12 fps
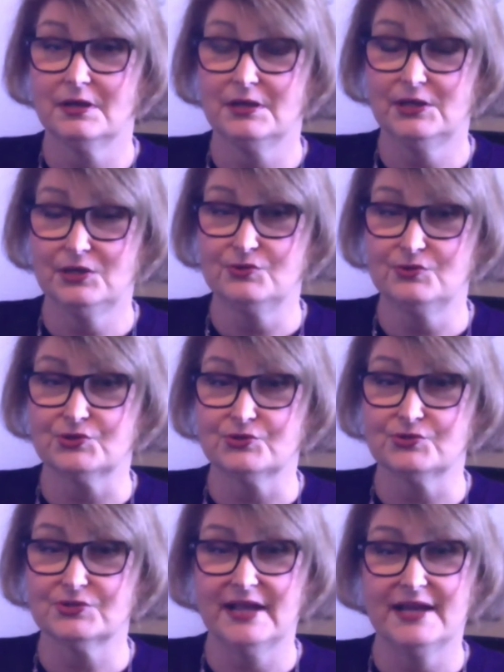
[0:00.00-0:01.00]

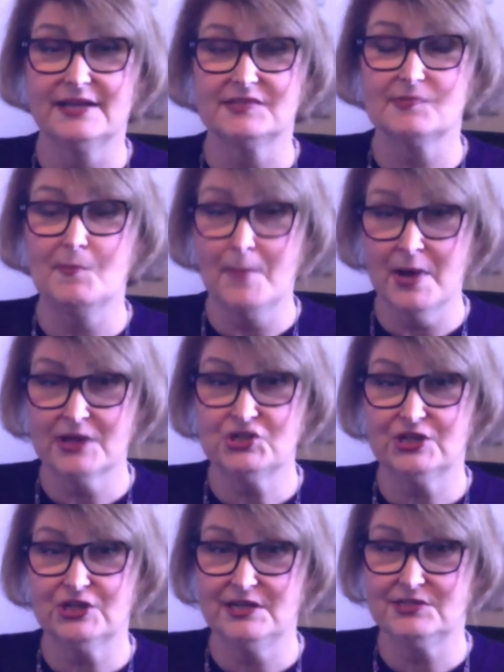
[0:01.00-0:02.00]
users, and it's much
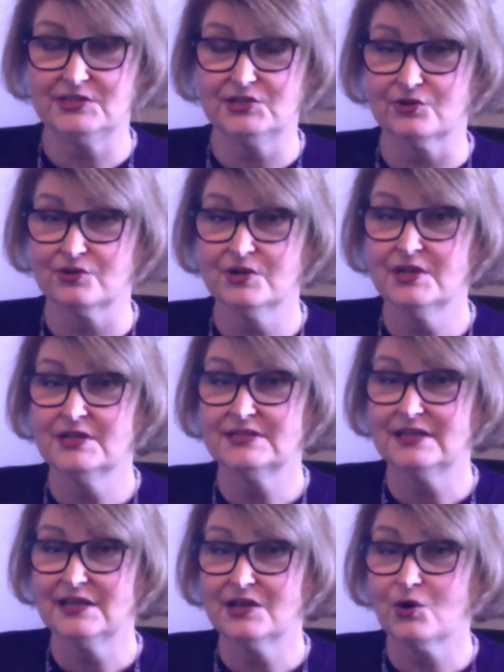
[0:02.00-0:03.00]
easier to
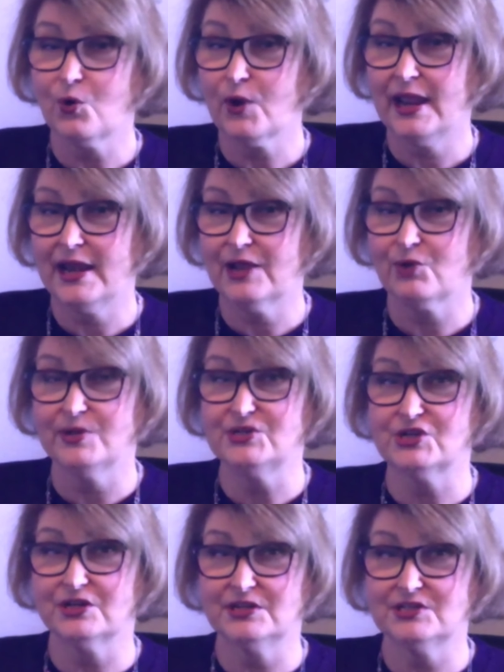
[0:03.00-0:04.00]
get organic reach
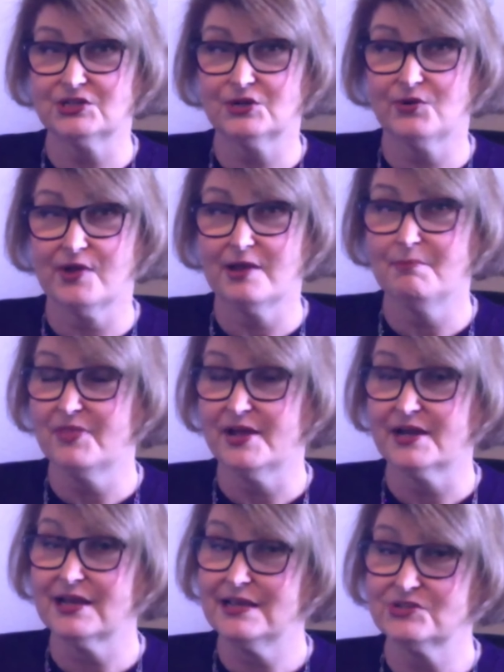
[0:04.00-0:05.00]
on Instagram than
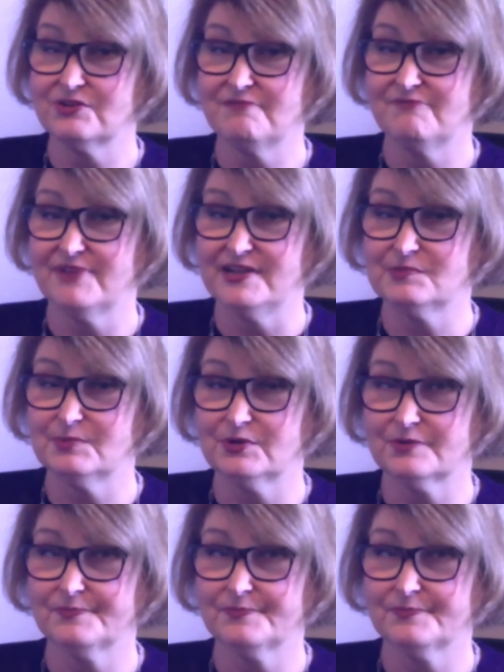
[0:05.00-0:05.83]
it is on Facebook.